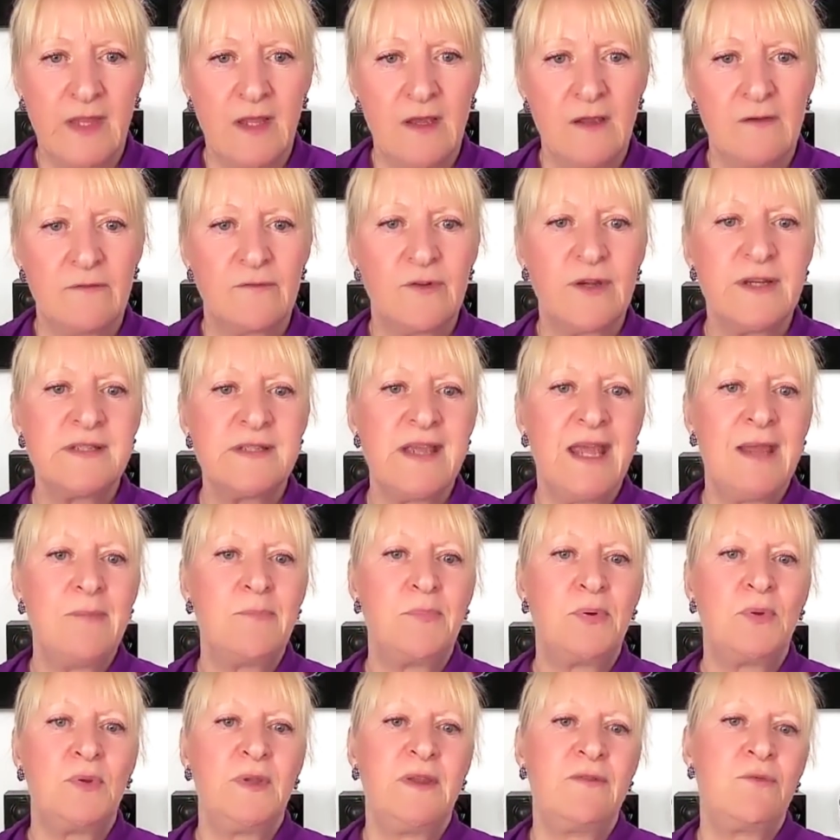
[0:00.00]
For
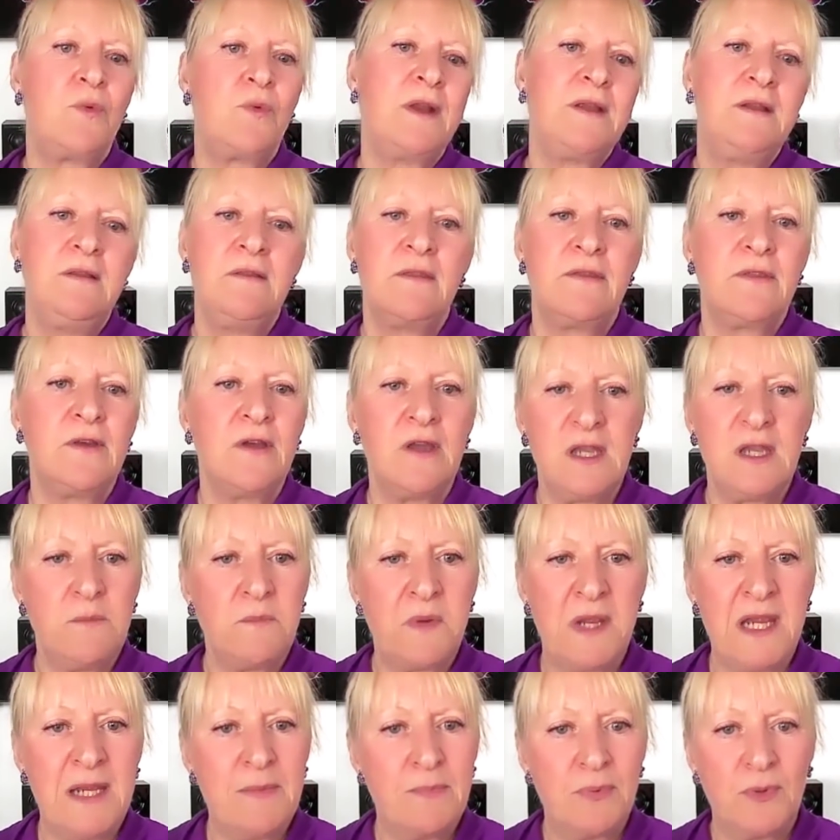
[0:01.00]
example, if one in 30
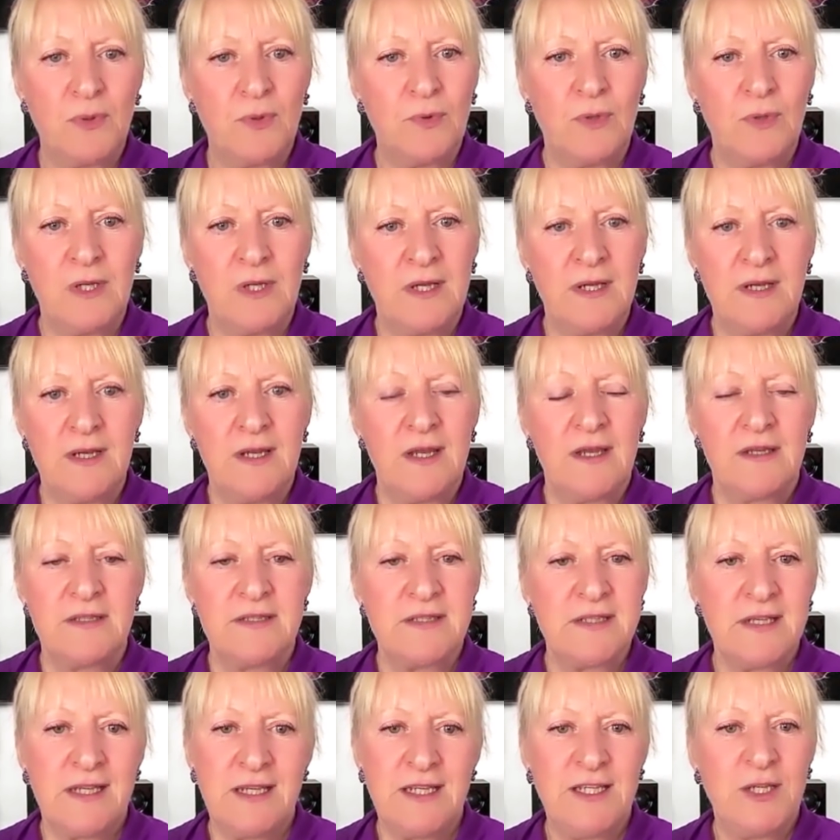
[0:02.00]
people
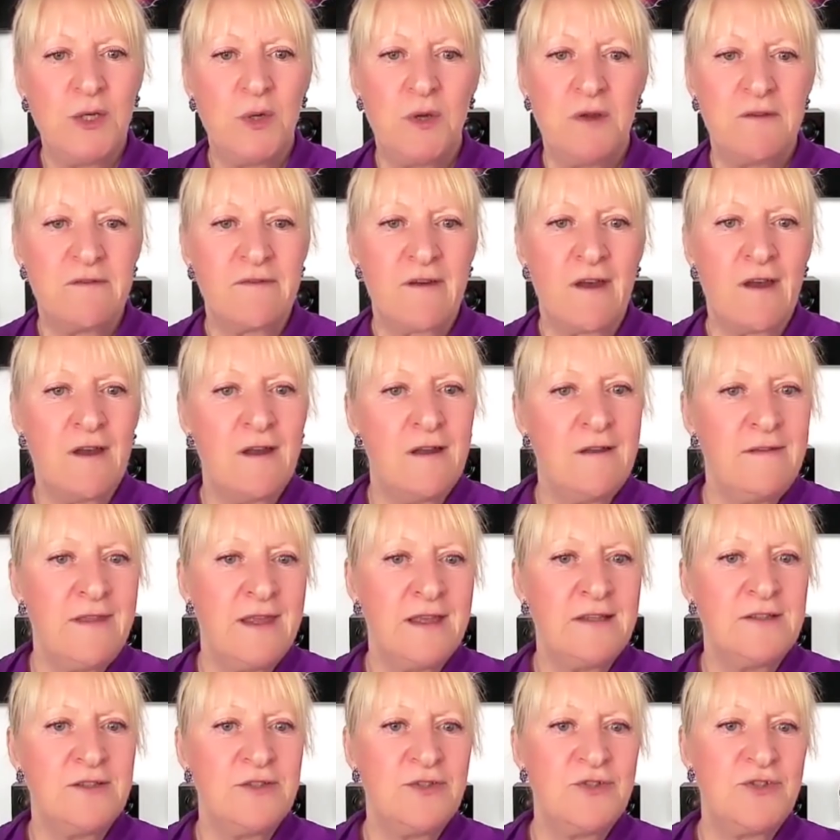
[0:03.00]
see a UFO,
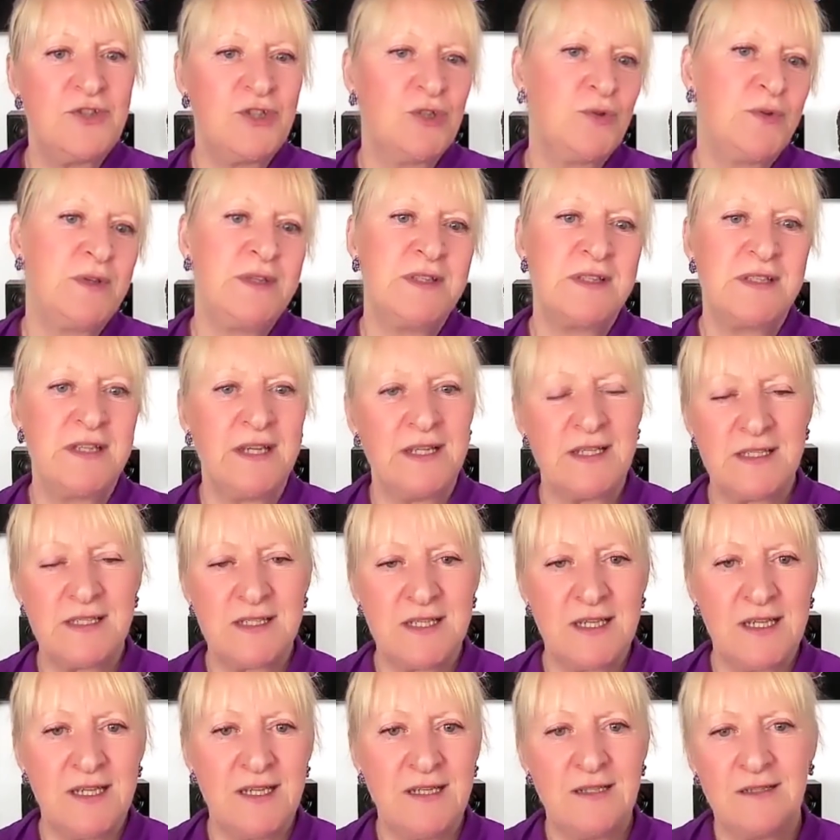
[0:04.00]
then two in
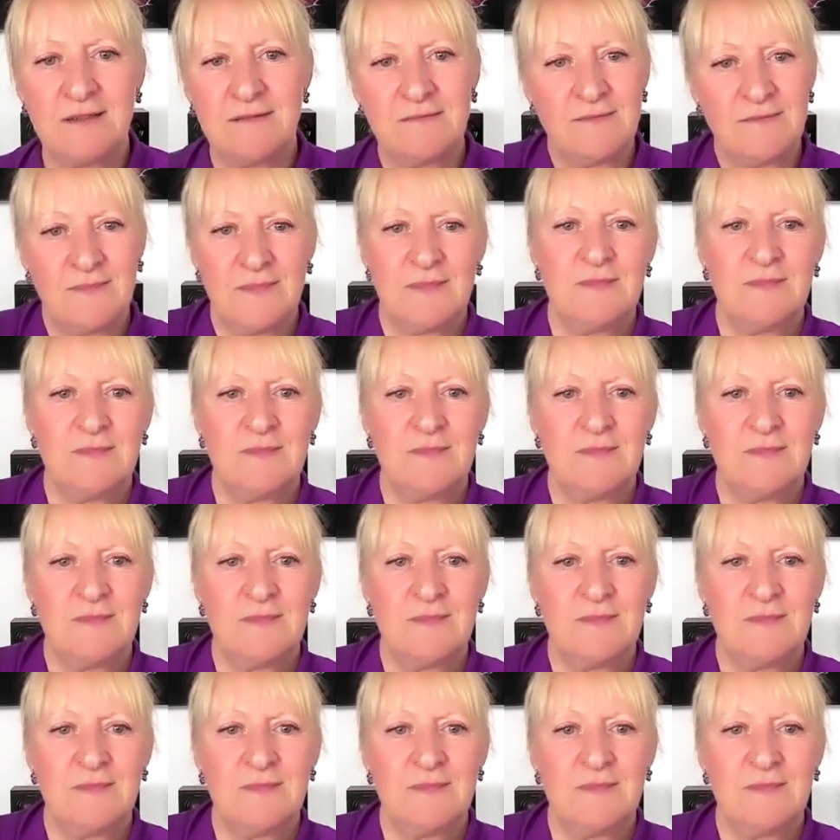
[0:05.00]
60 and